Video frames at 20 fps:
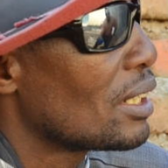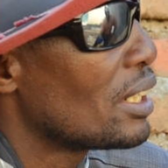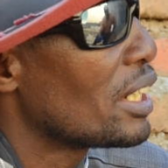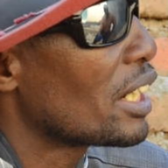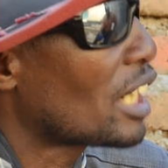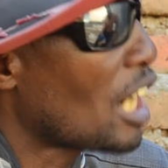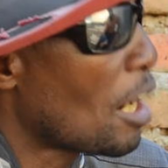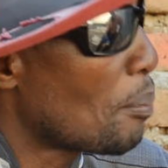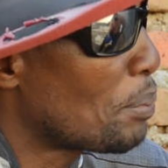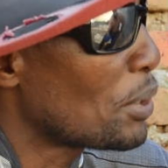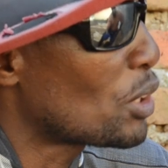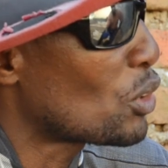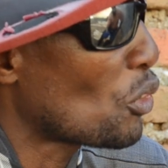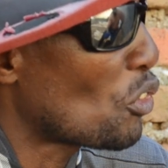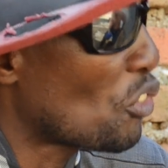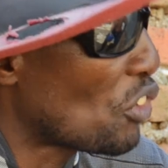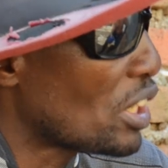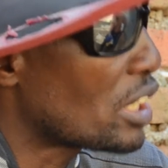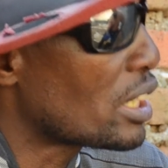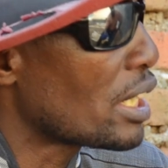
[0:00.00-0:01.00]
the
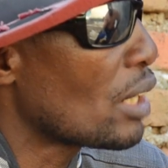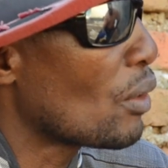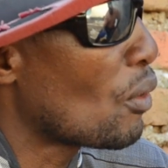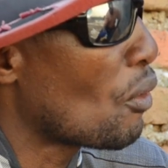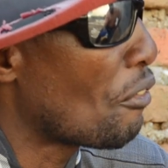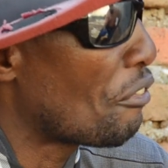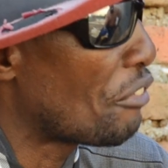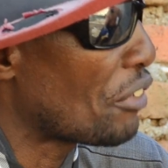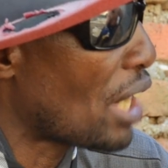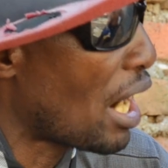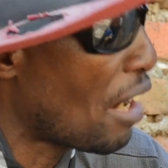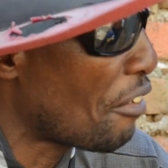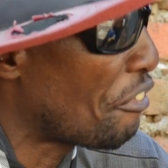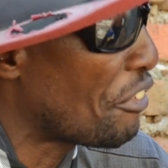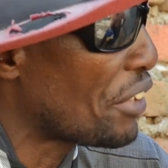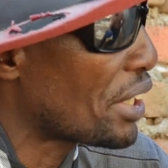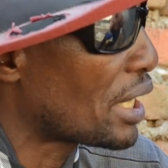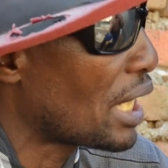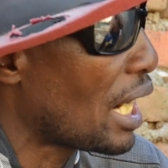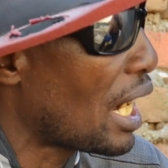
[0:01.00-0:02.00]
capital city of
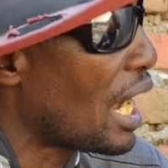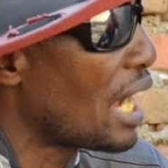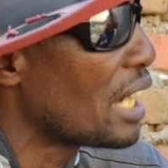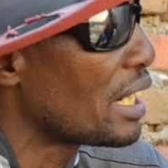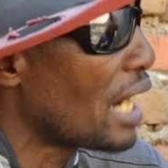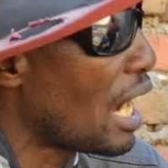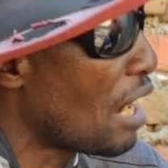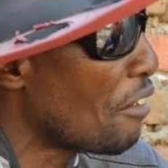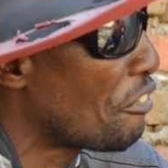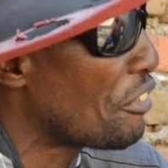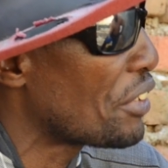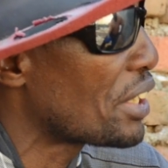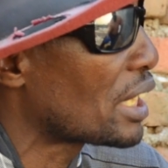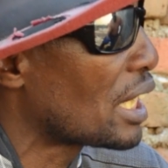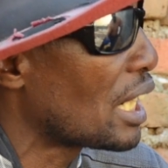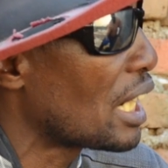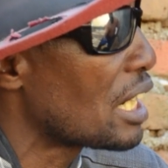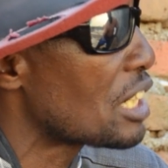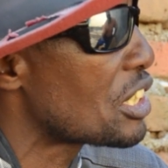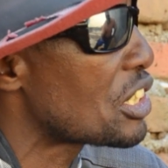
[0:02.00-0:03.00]
Africa, and
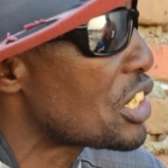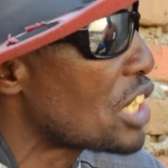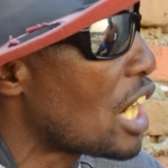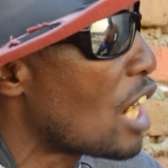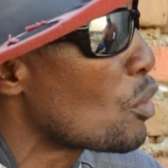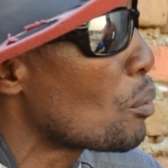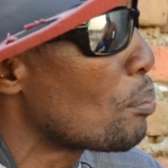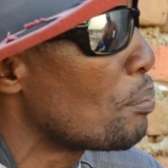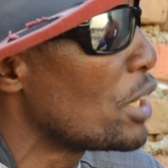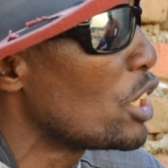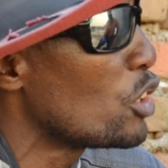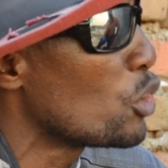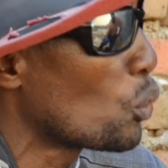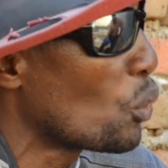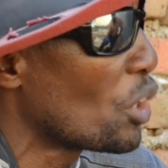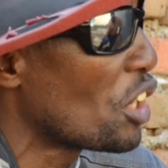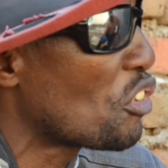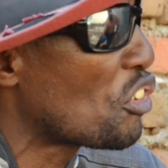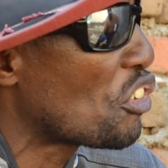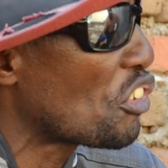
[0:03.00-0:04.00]
Africa shall be
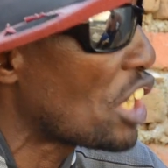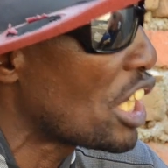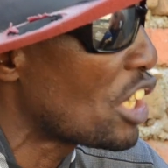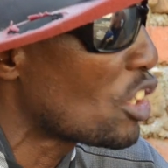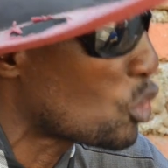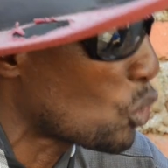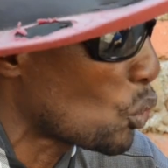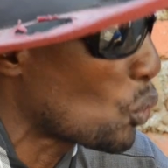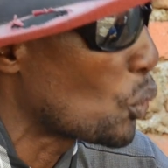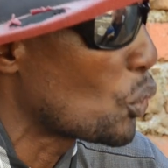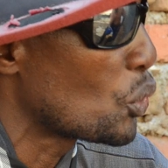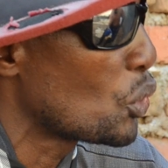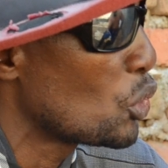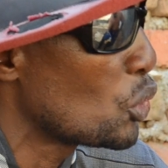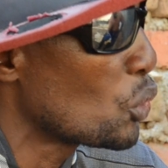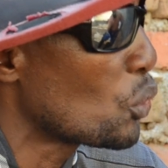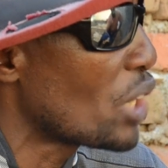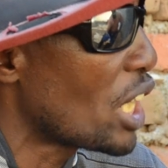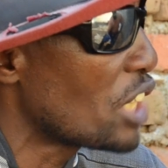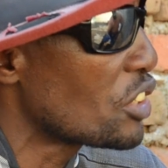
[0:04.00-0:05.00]
USA too,
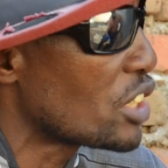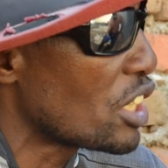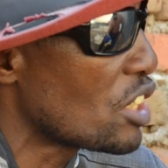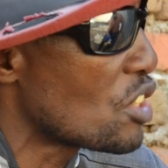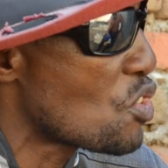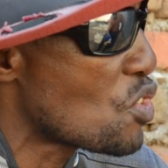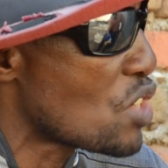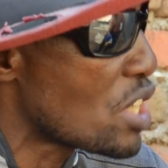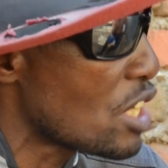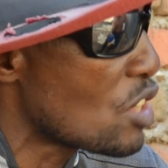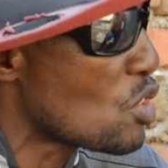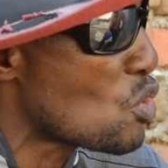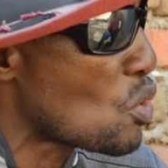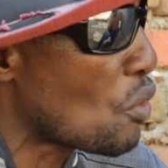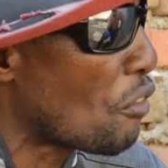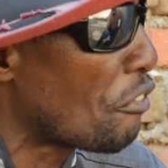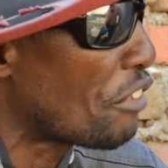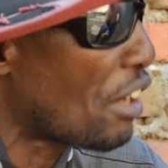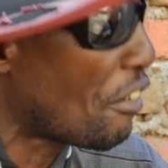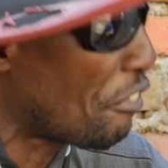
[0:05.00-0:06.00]
United States
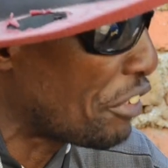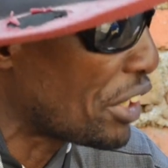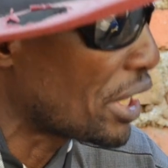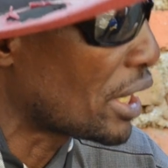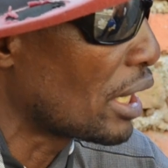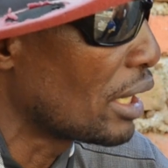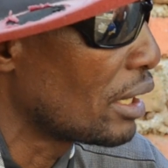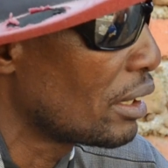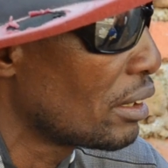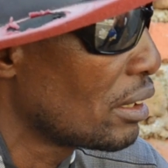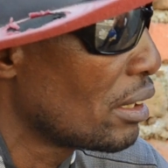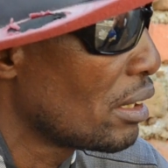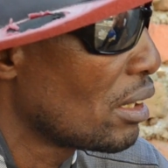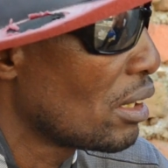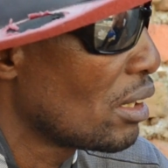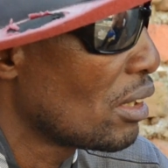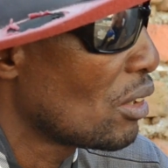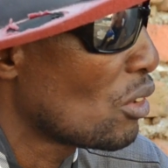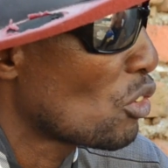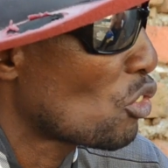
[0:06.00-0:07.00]
of Africa.
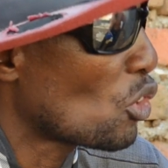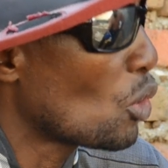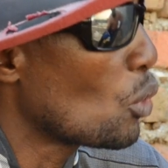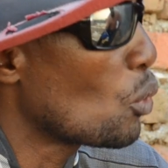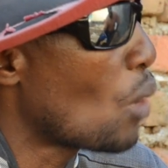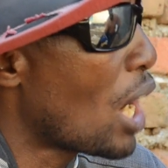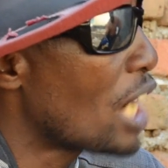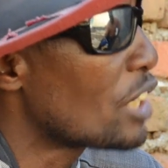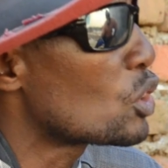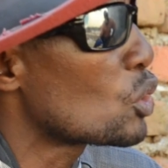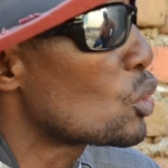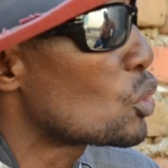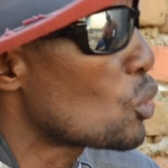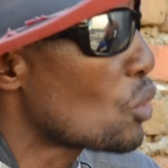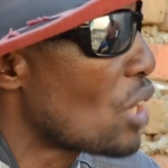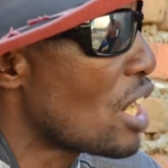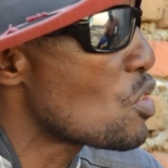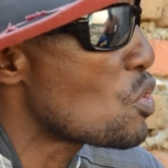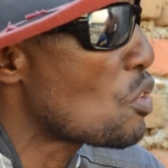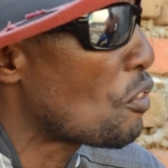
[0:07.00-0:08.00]
So we want to
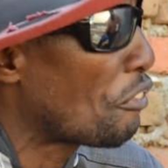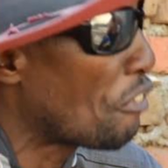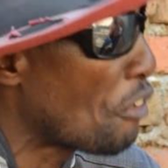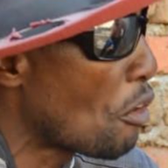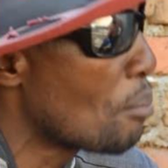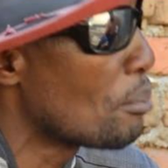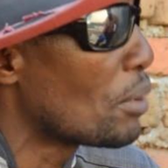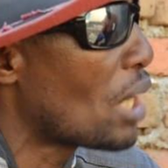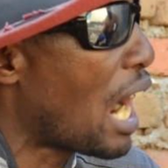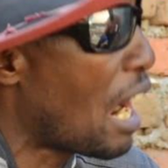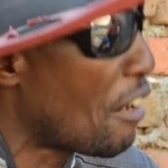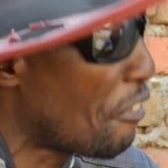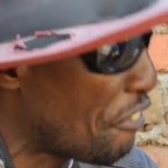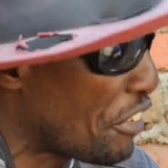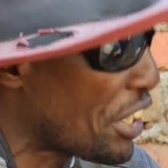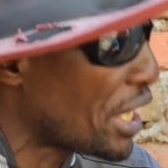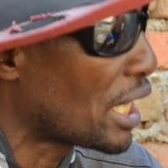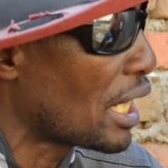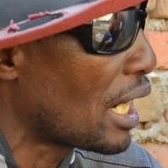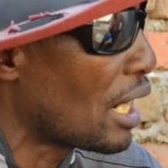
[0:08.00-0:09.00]
transform
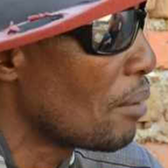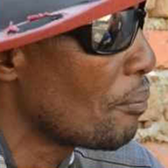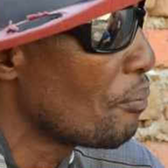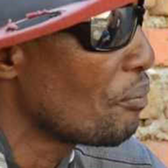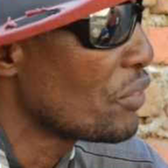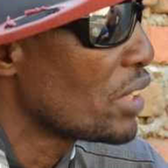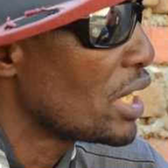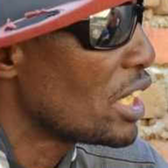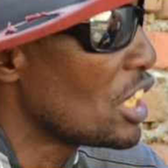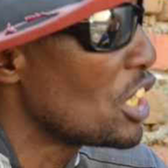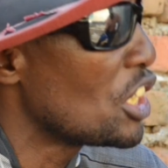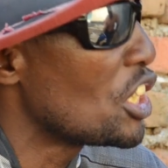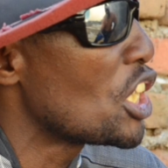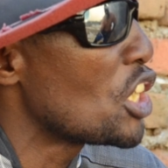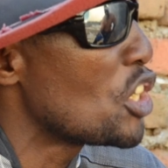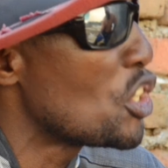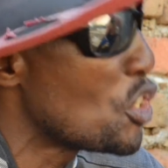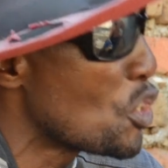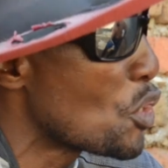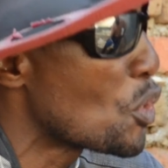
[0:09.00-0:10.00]
Africa in
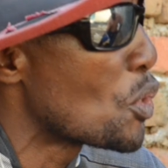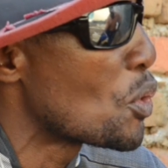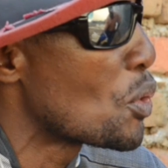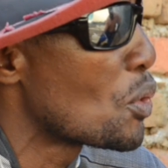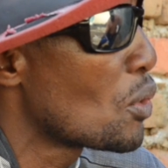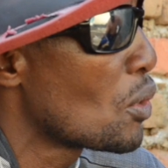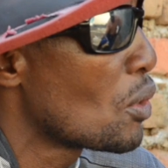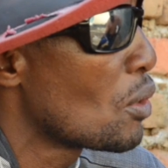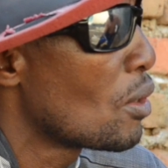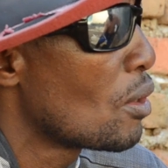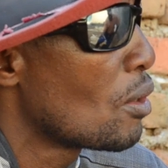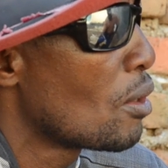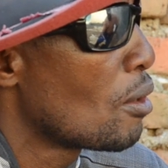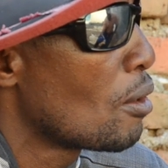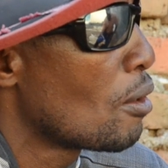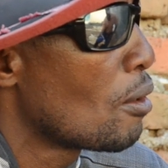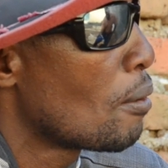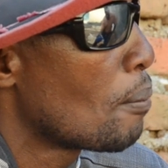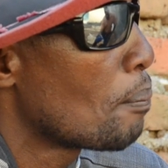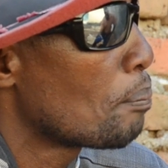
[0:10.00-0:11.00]
the new
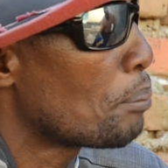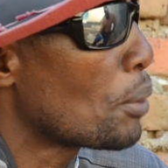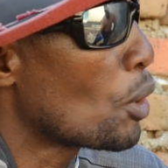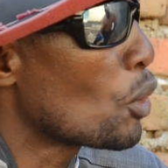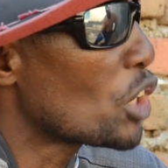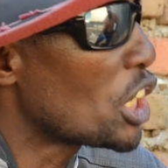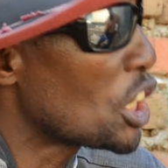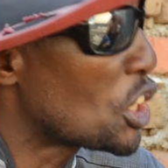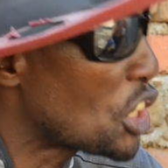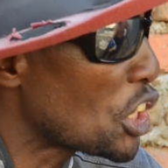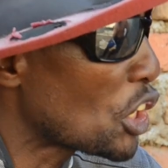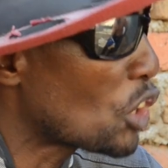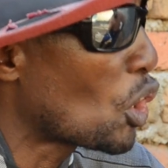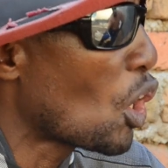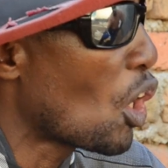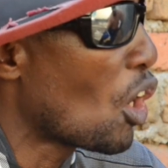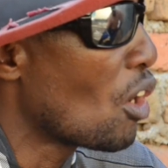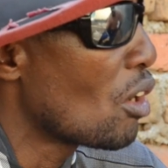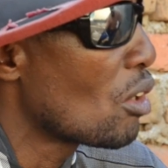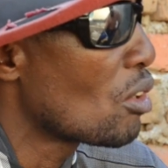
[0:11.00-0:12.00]

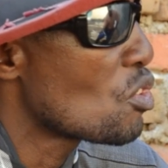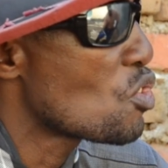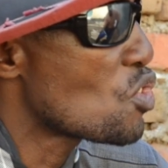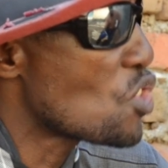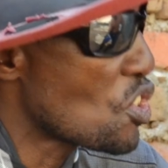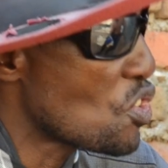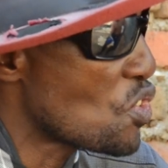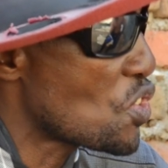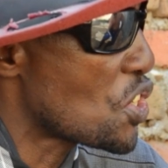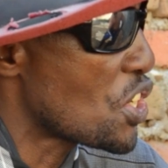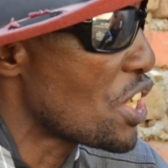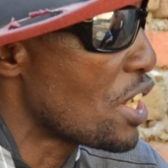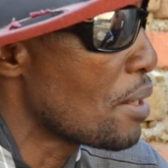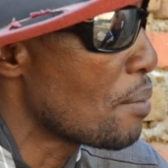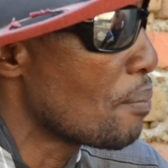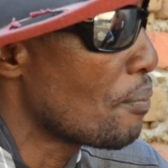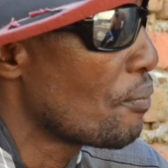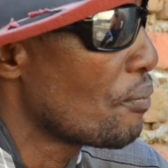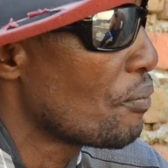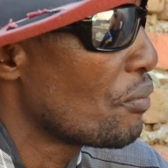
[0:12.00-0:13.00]
political
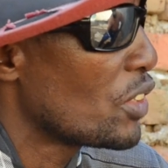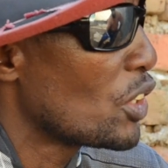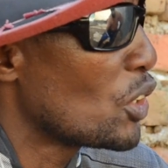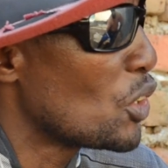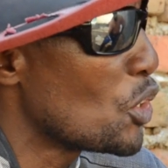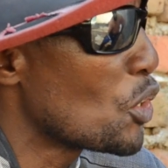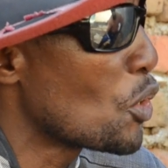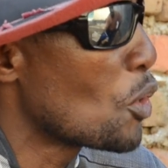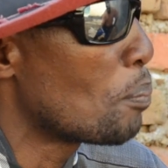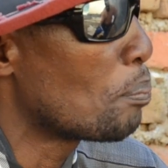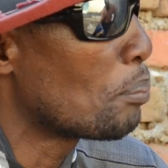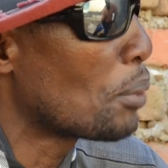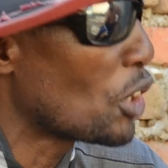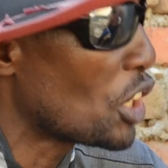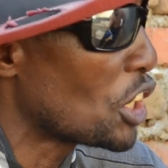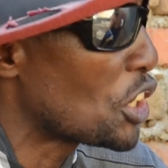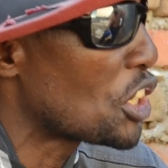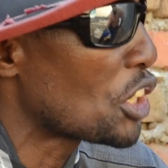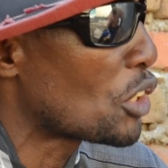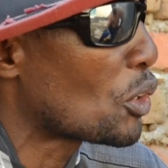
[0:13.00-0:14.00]
system, new
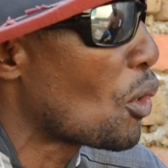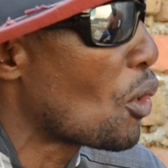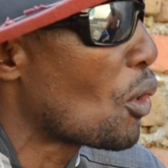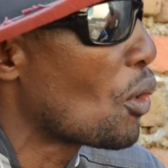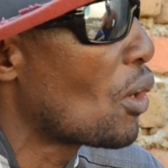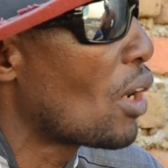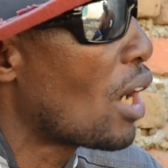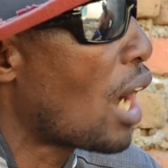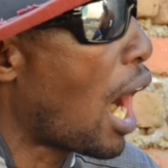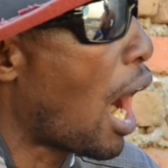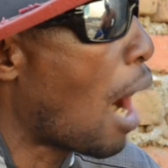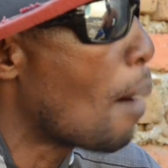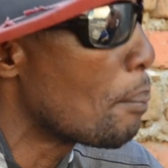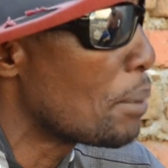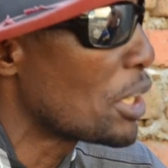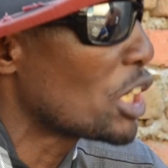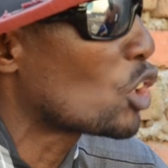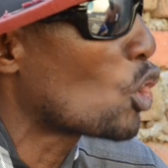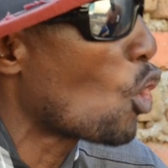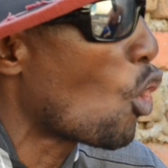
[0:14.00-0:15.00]
political
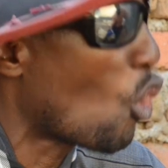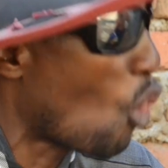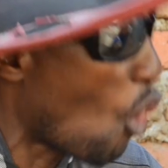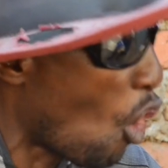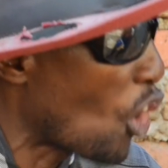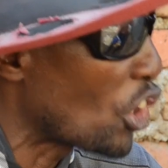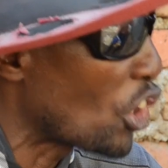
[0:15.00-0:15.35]
umbilical